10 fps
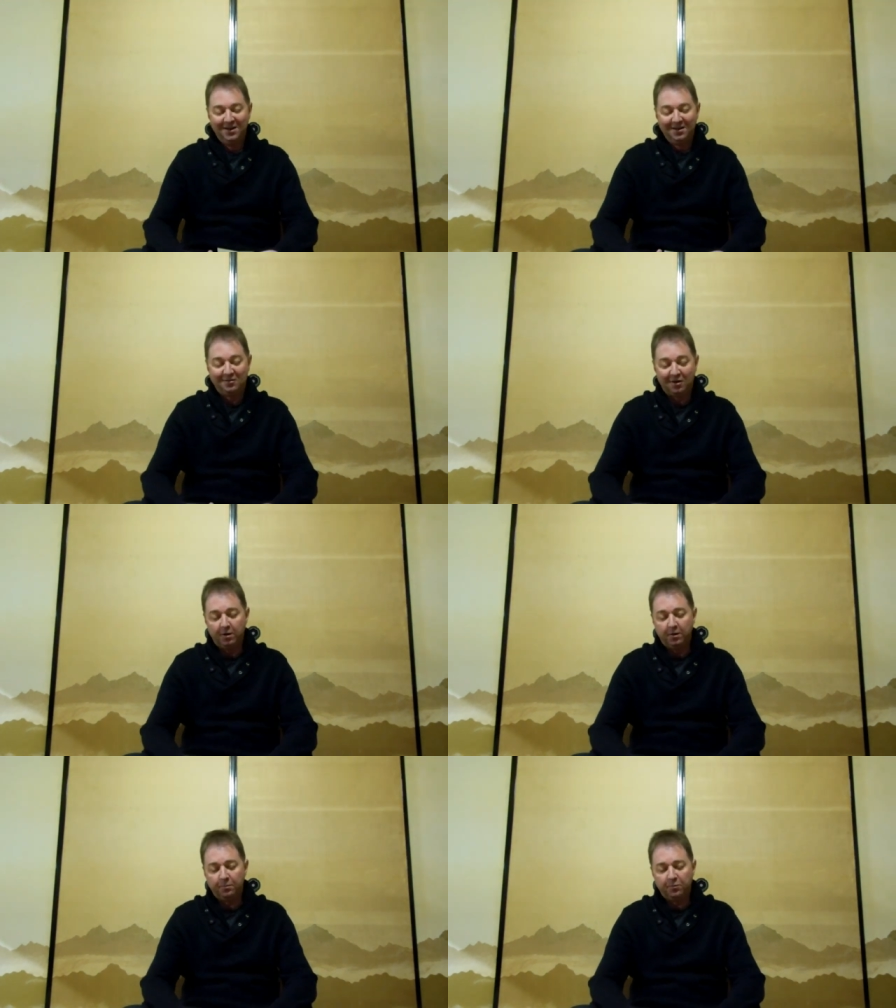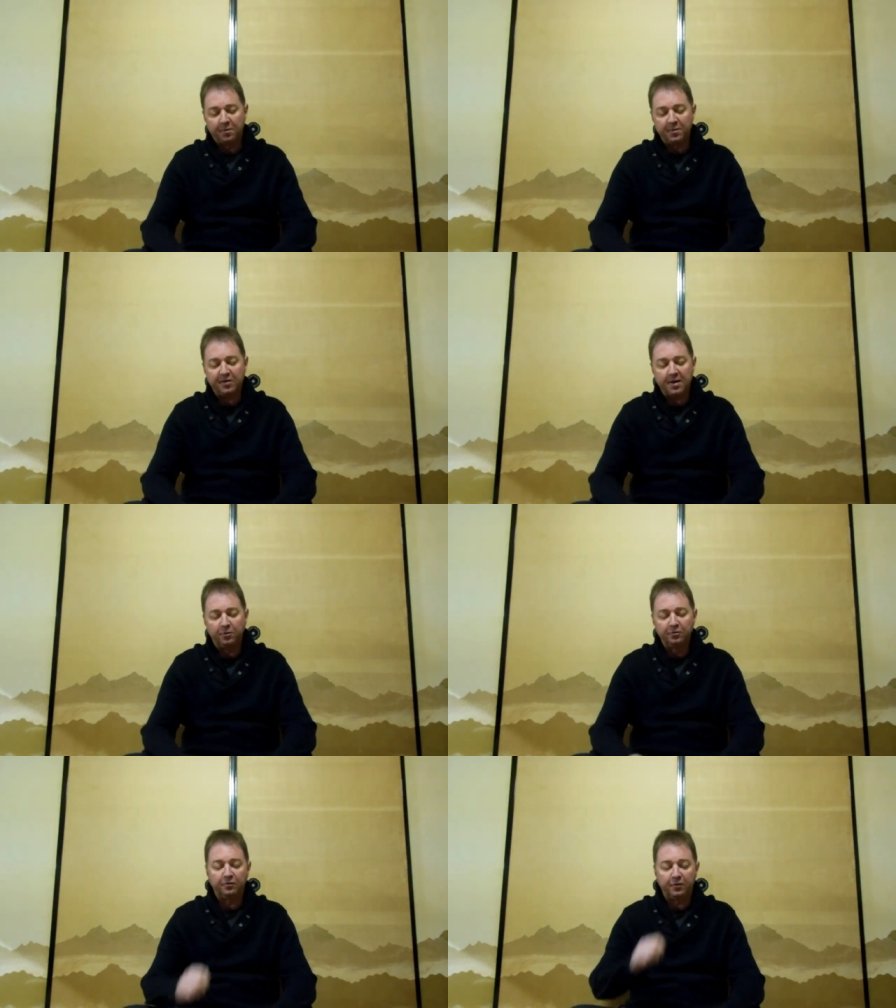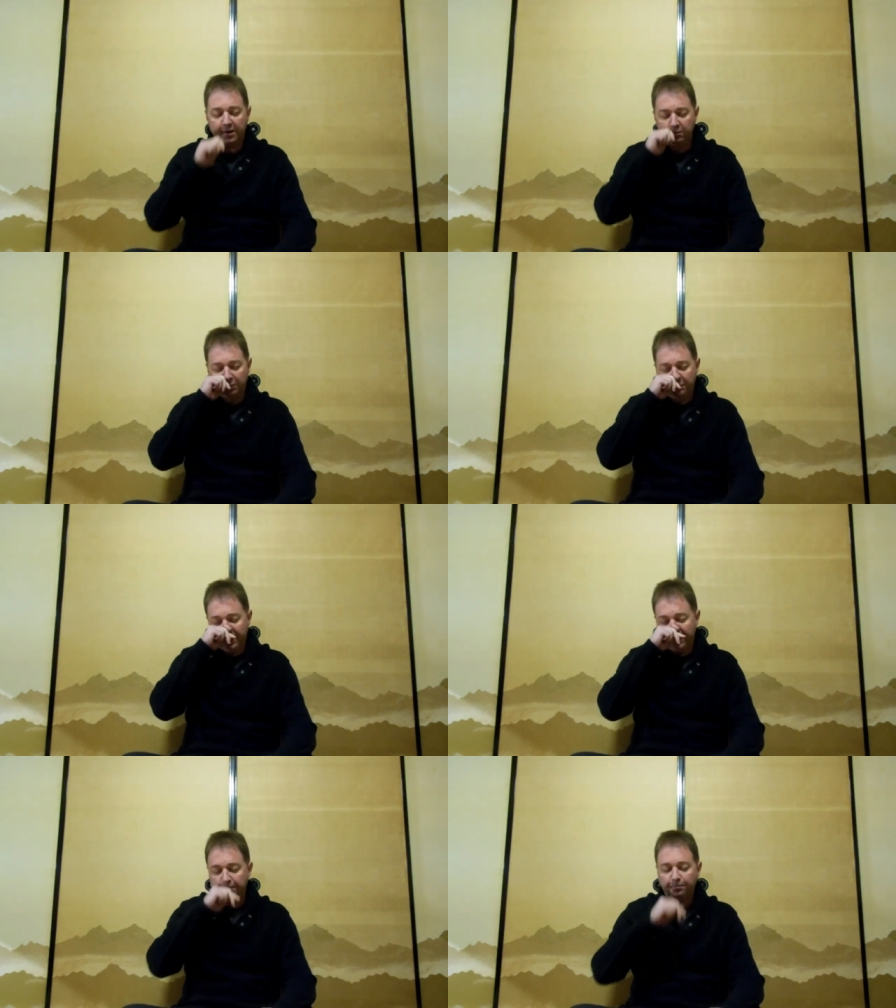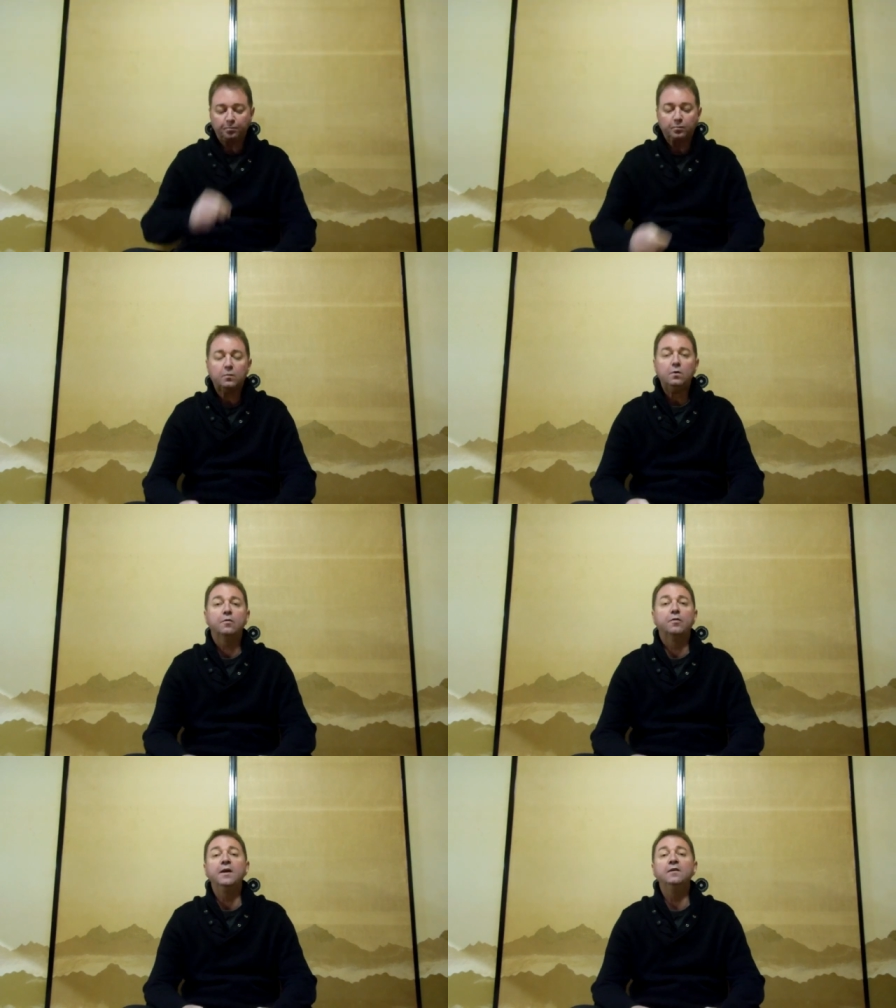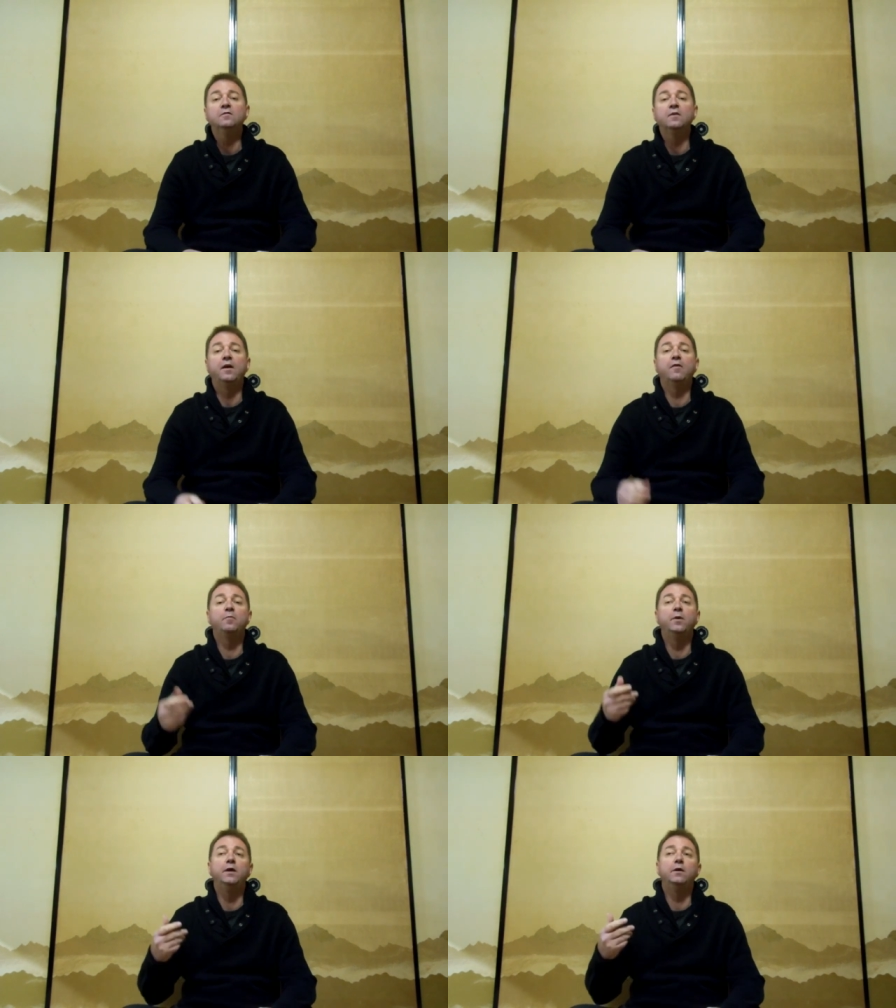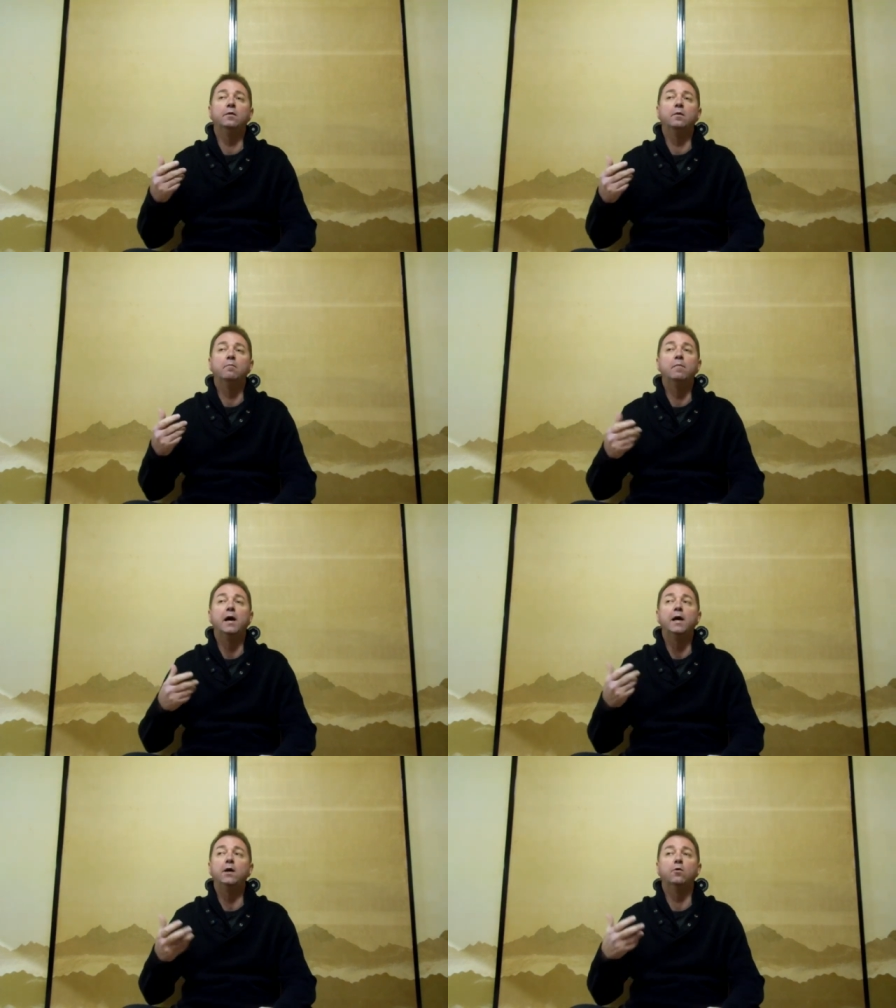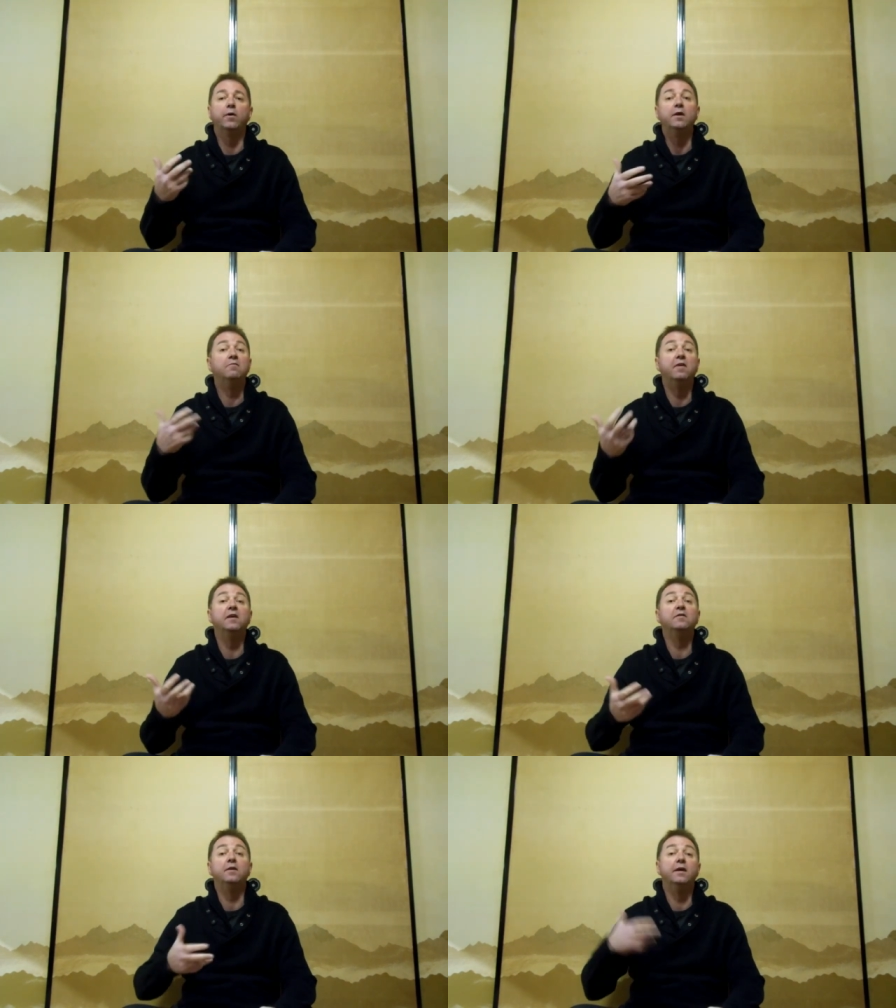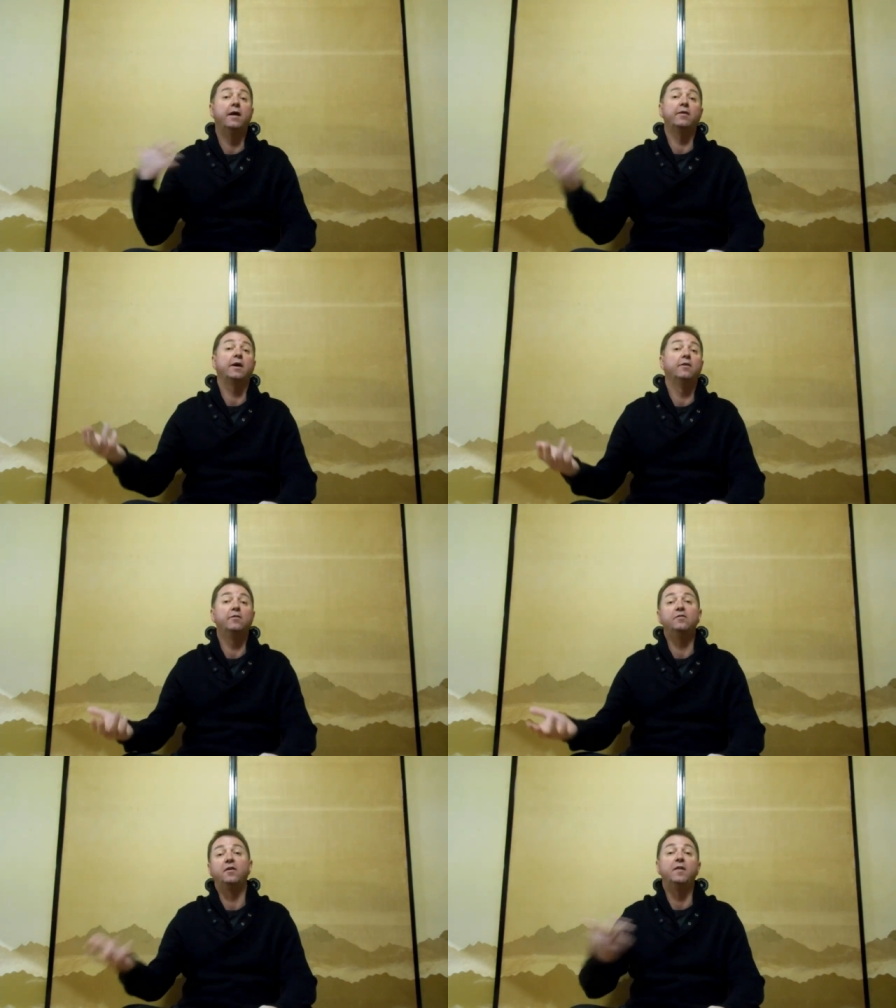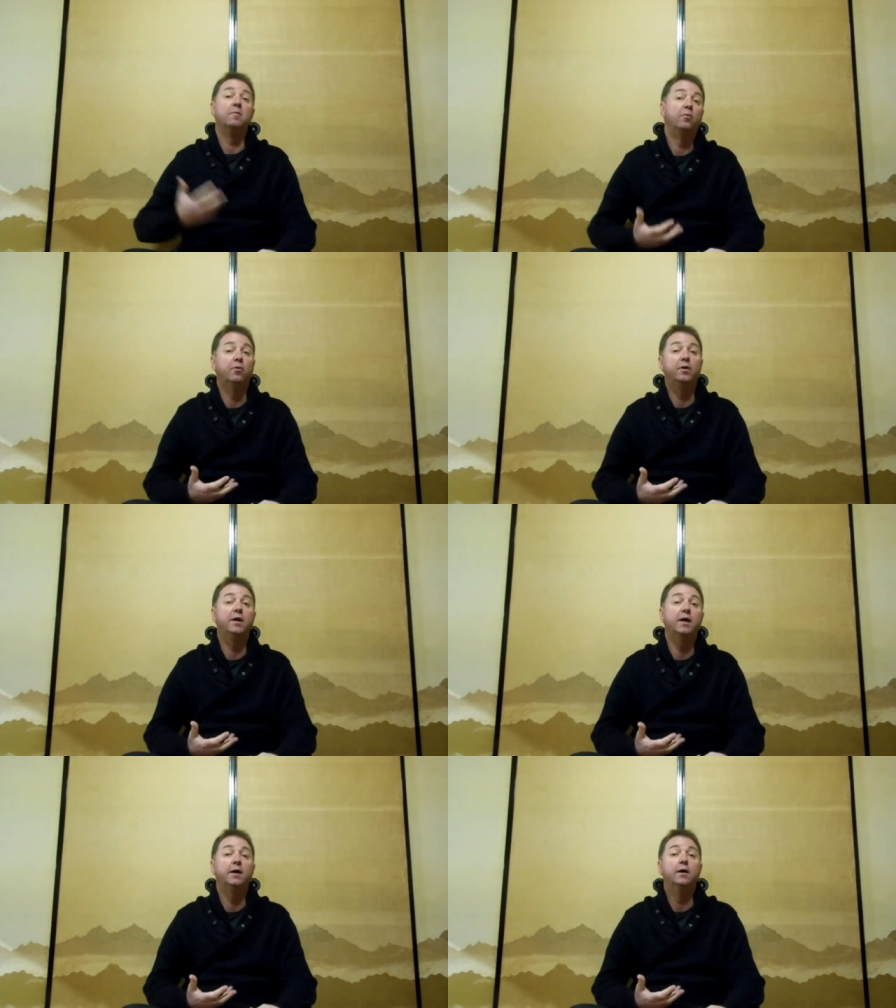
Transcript: So some examples of that would be things that have been made or invented in other countries and then brought here.